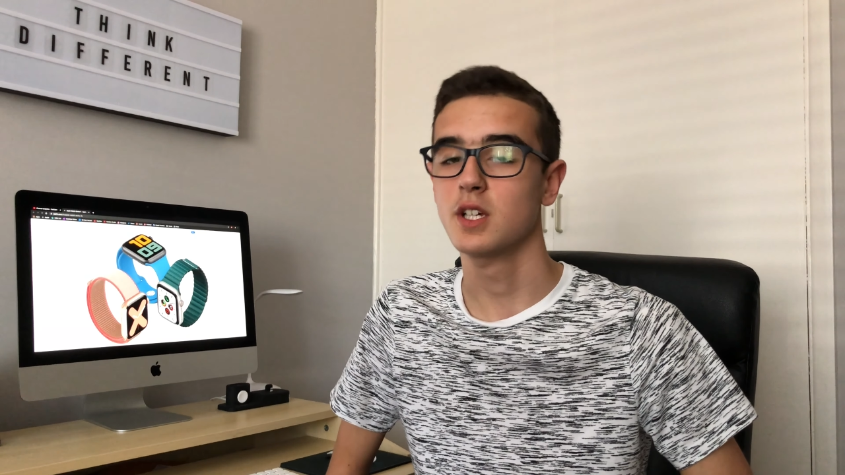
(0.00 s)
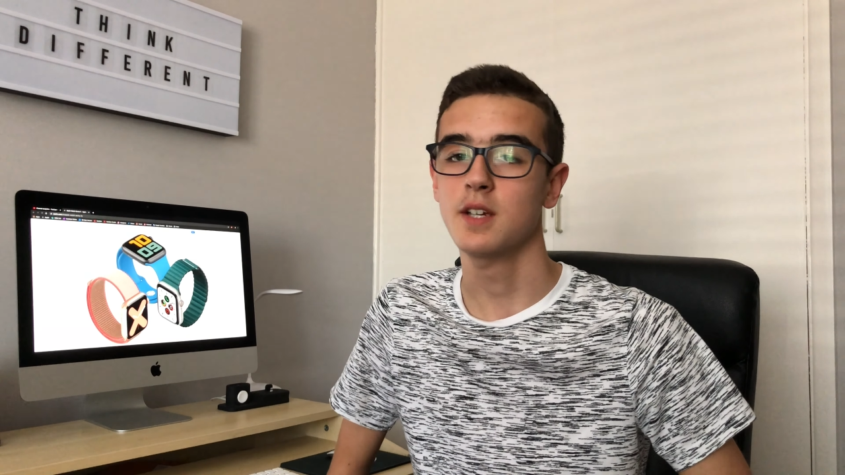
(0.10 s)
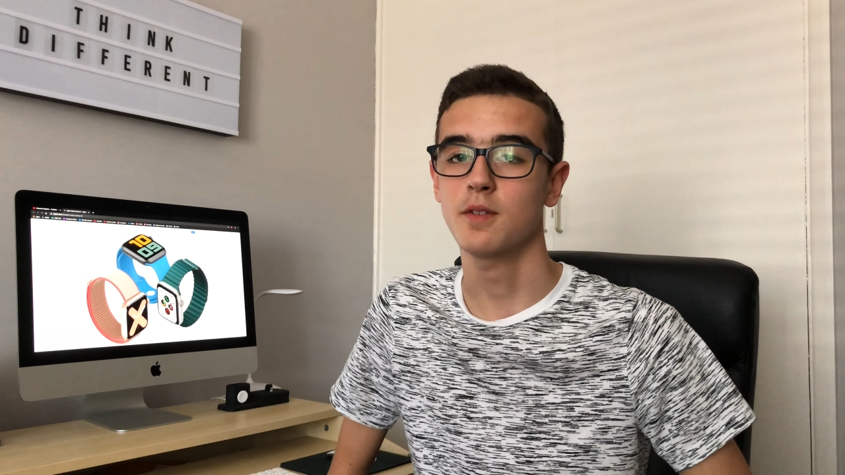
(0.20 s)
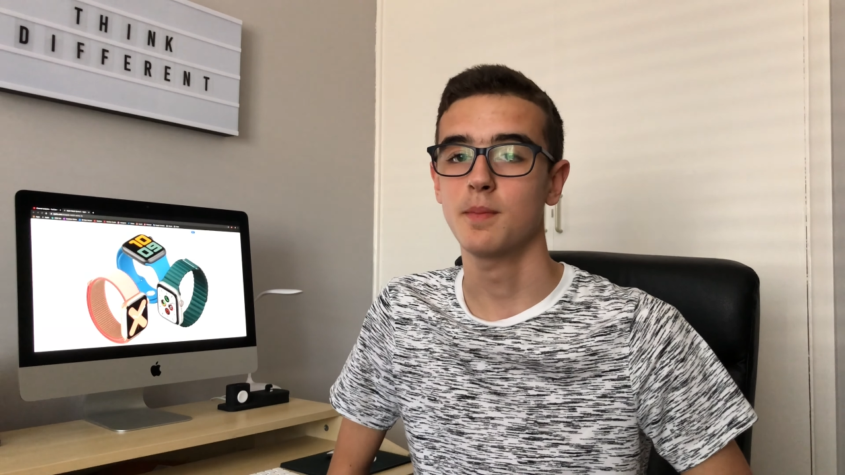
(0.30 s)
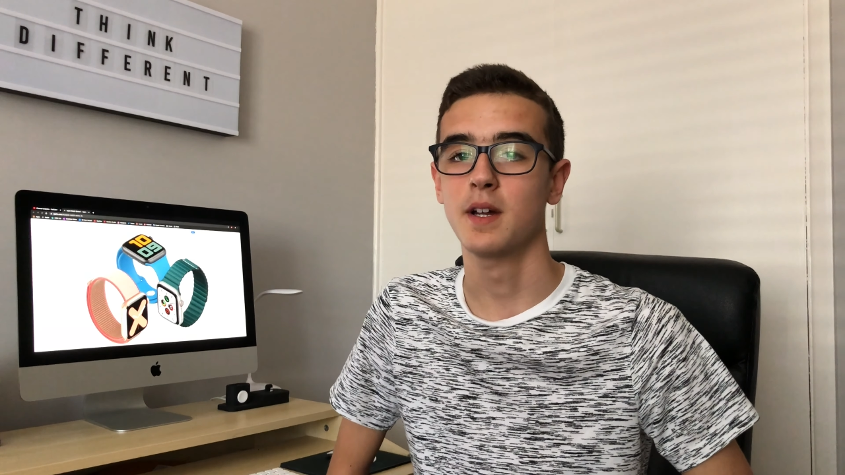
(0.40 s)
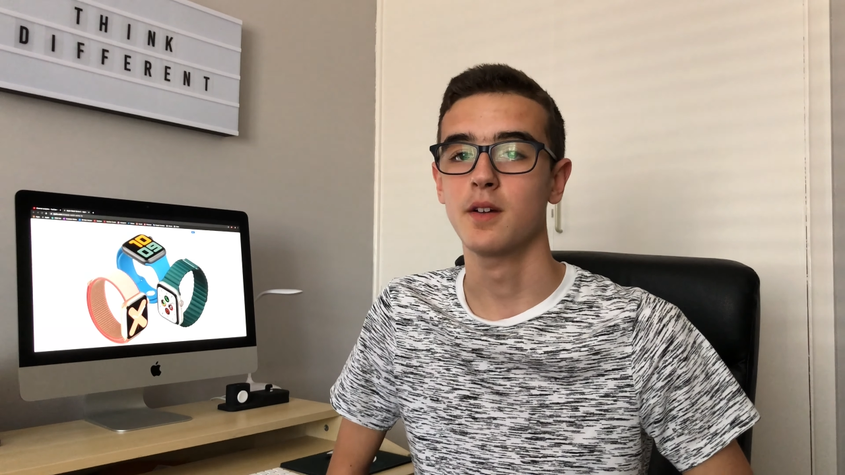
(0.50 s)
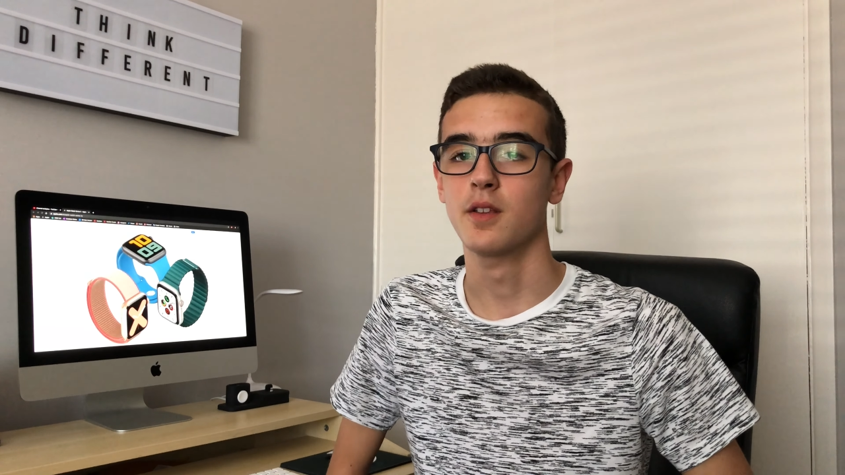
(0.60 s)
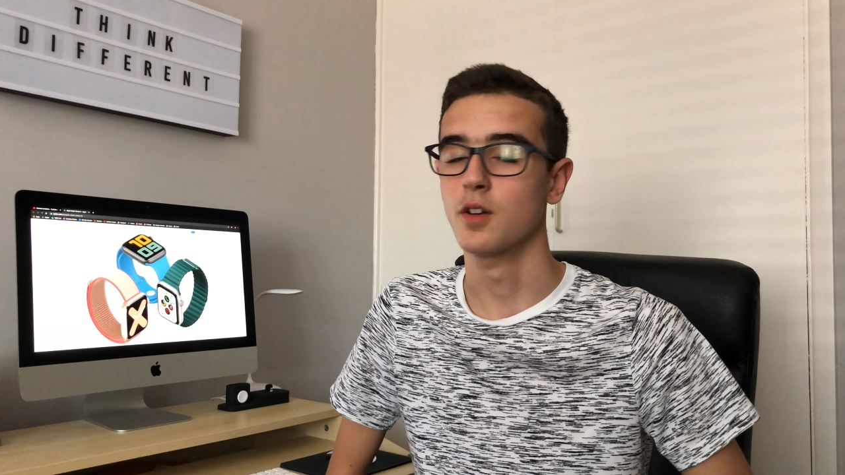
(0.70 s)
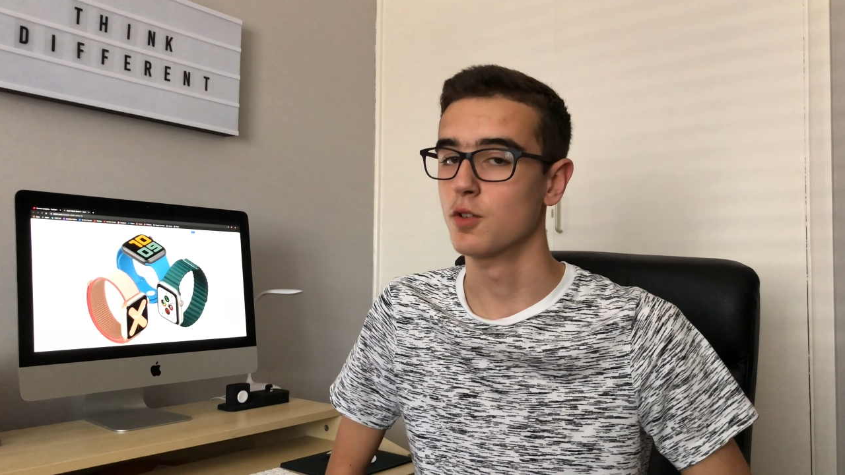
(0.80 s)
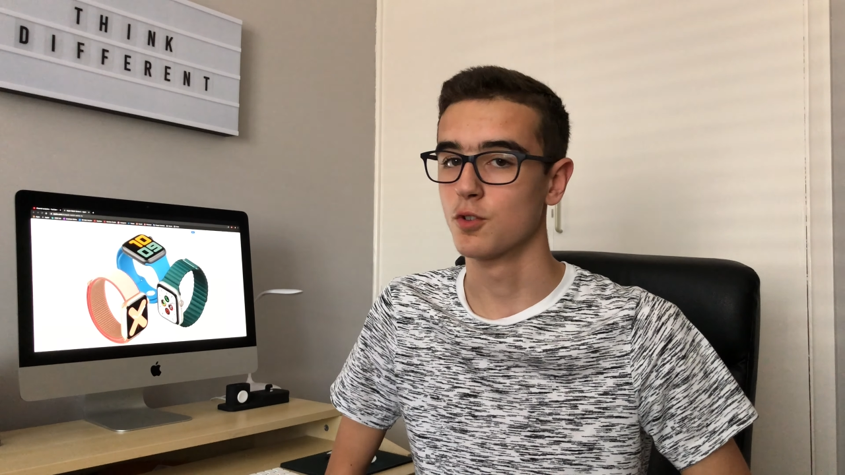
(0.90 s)
even better
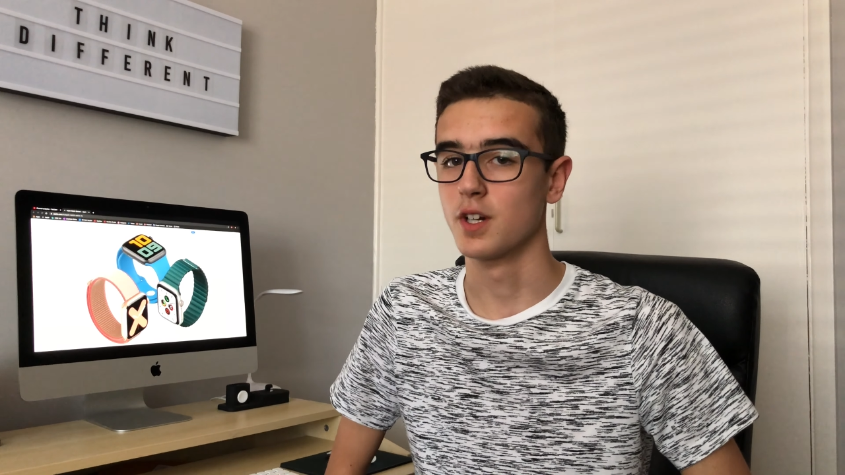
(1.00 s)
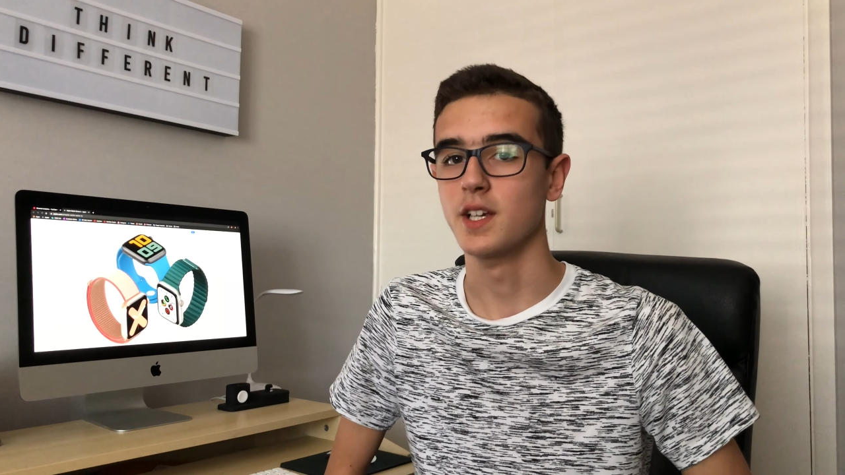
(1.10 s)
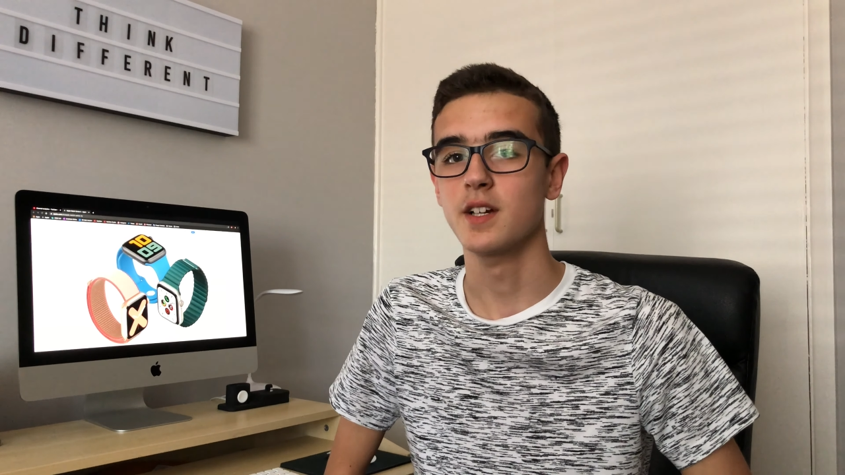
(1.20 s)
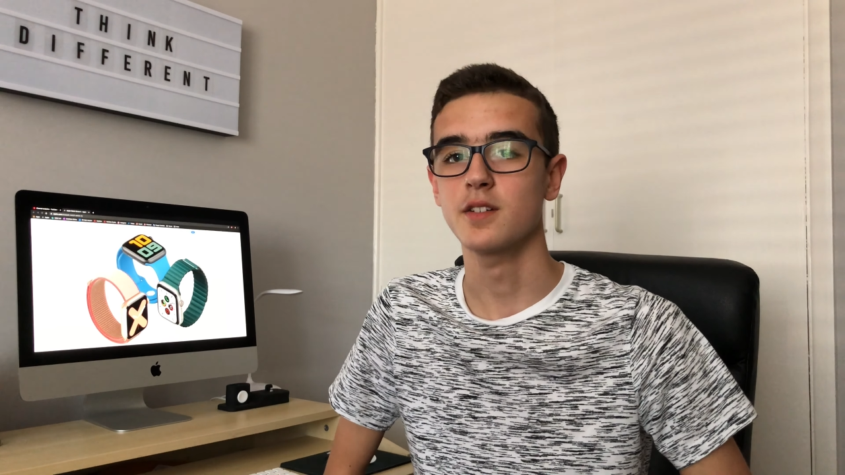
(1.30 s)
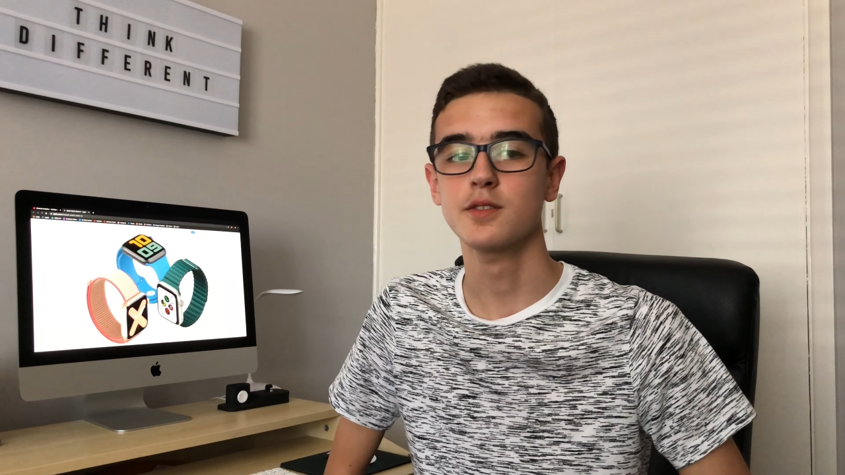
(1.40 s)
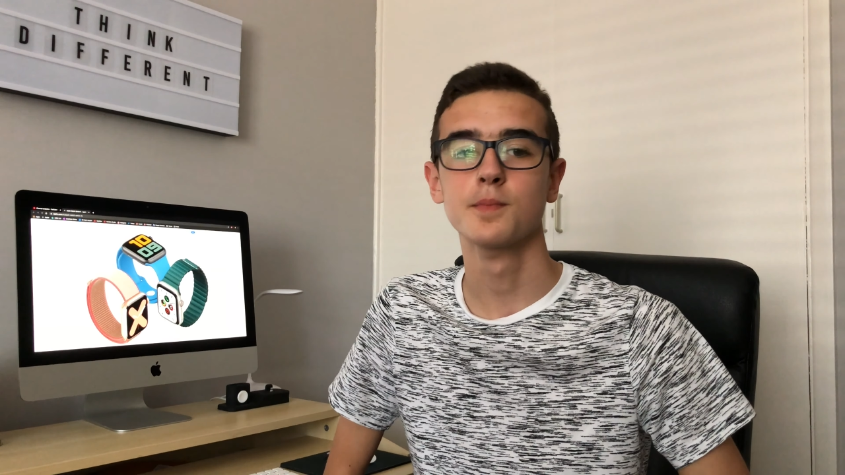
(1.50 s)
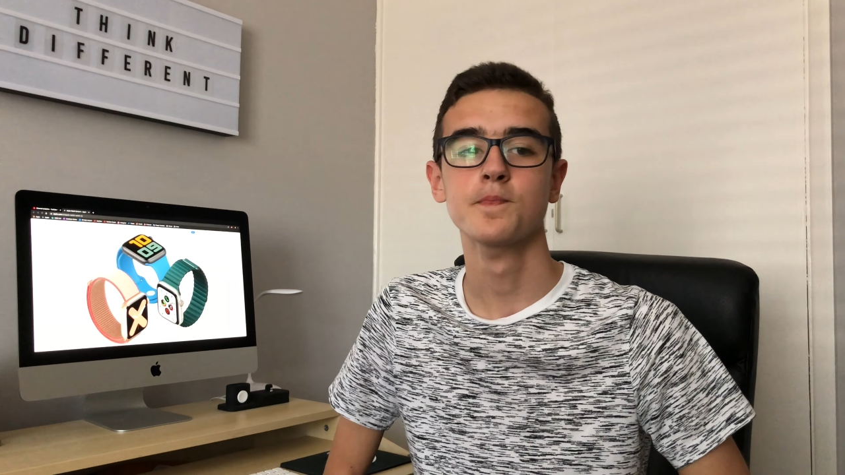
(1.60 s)
than it already is.